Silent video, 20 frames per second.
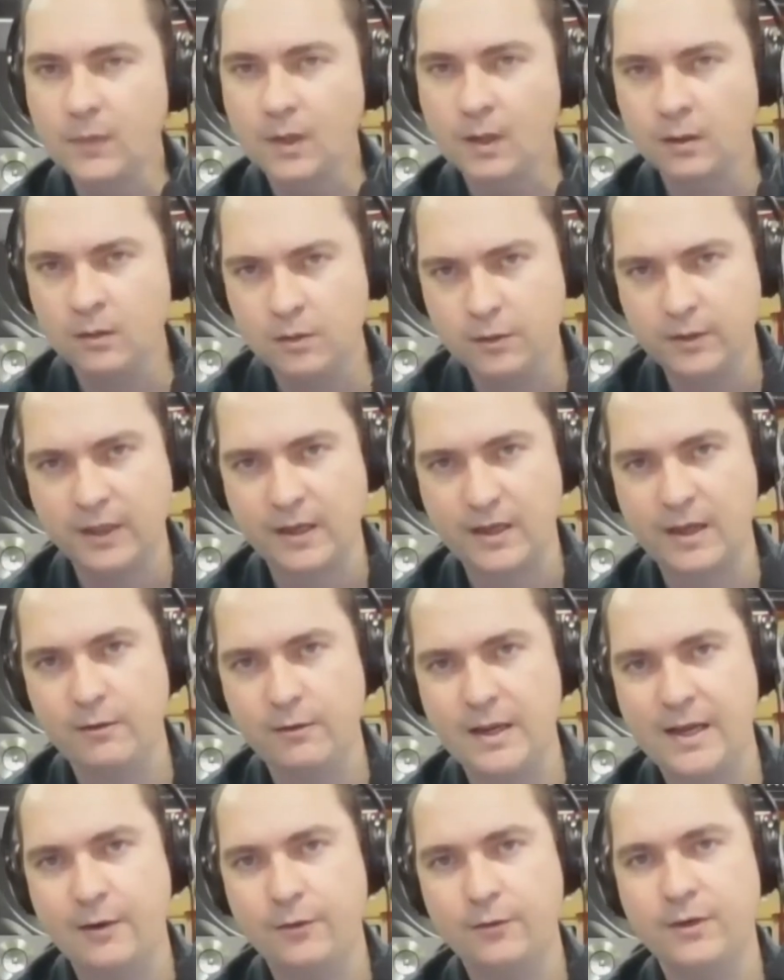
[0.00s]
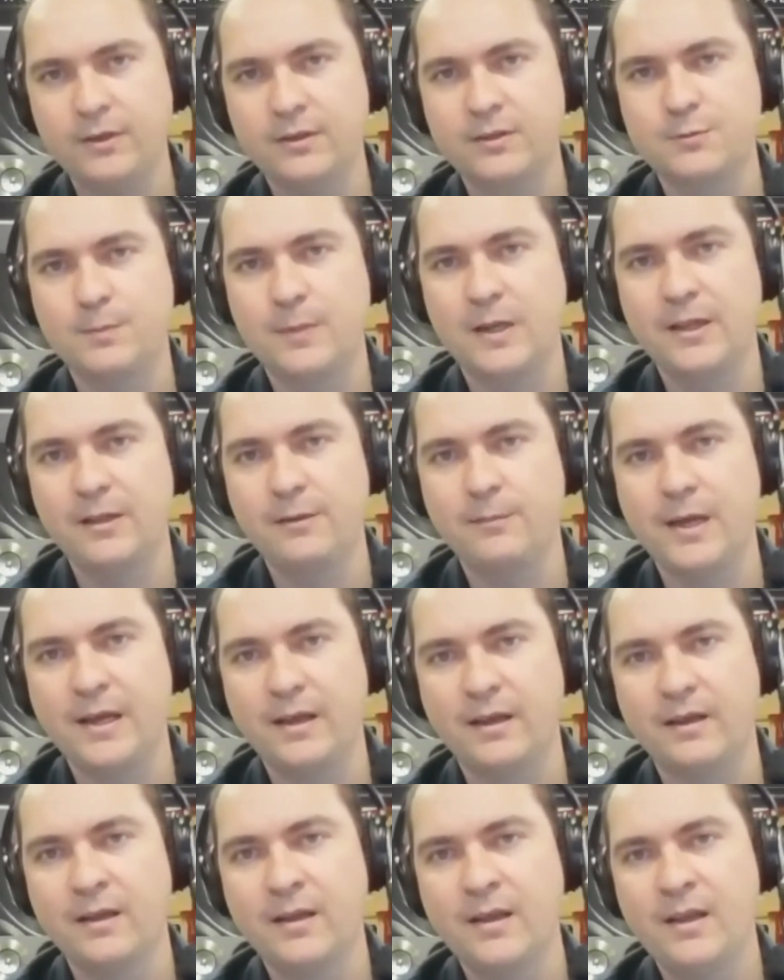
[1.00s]
looking how loud it's playing
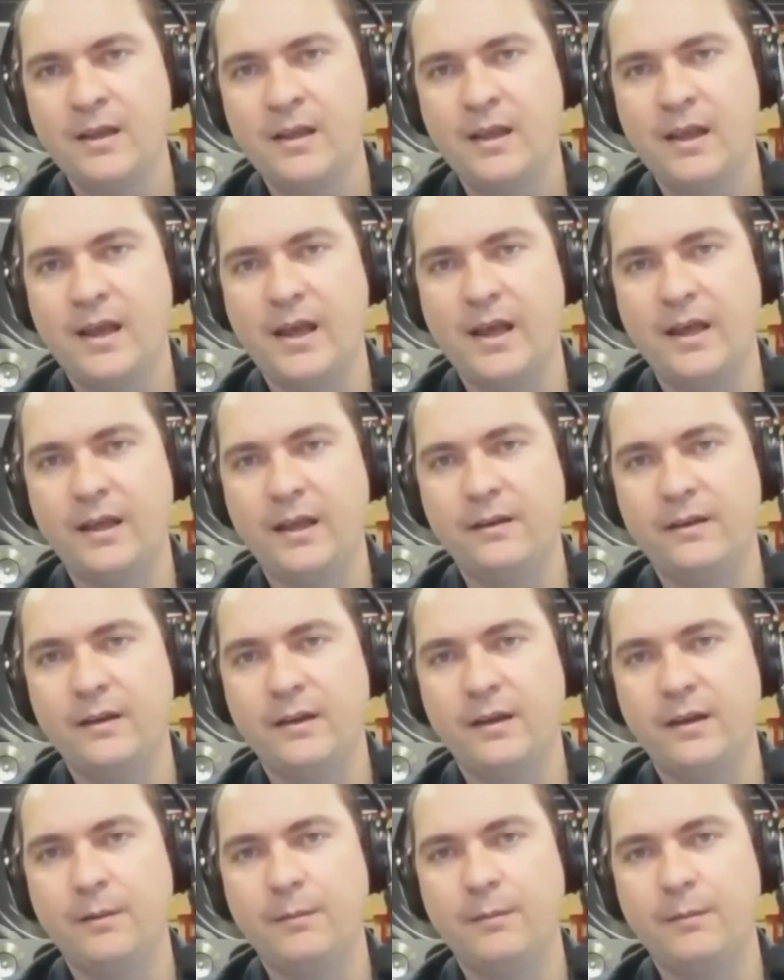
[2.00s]
back, and